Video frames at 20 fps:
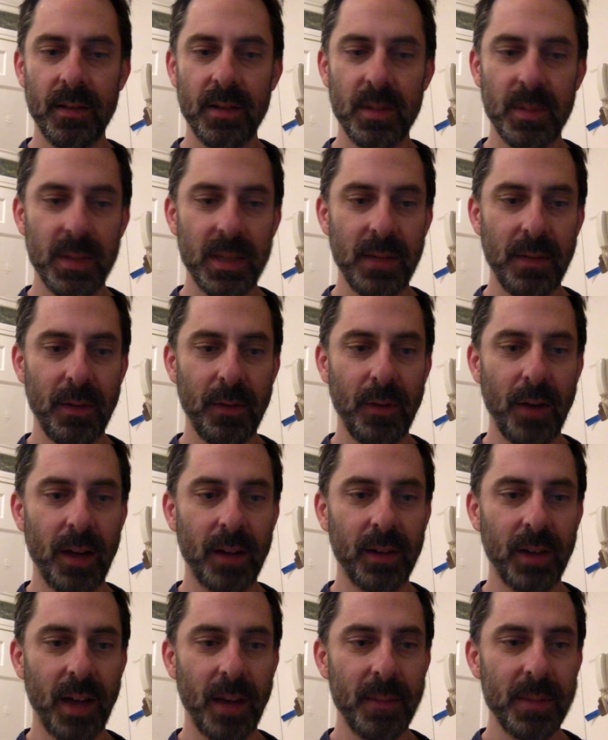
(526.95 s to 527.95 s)
specific
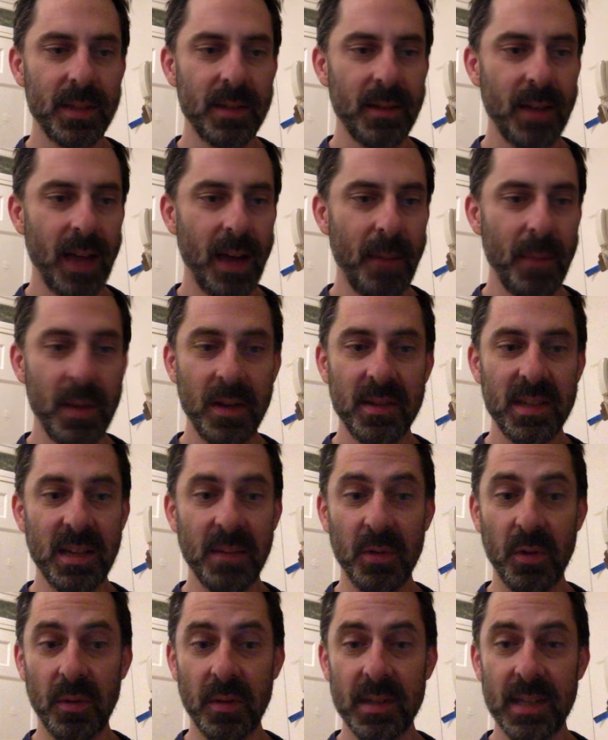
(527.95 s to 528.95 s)
file types. You can
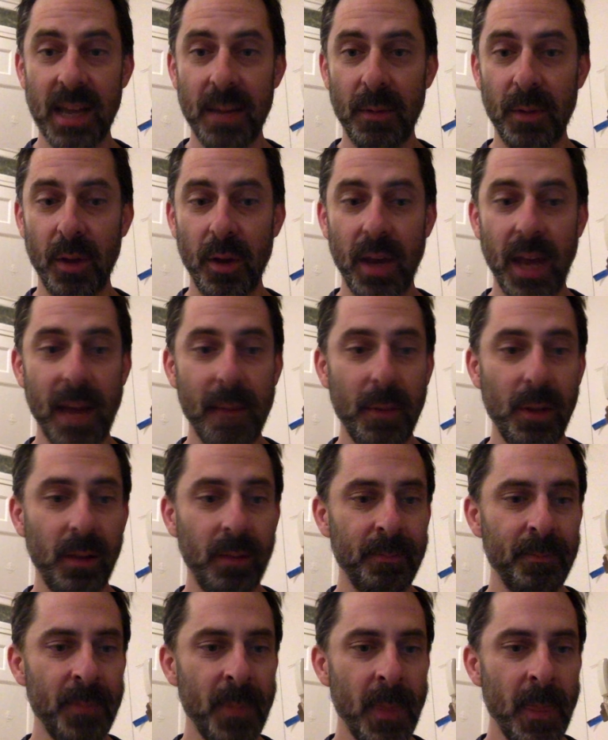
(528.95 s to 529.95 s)
see I'm doing the same with a camel.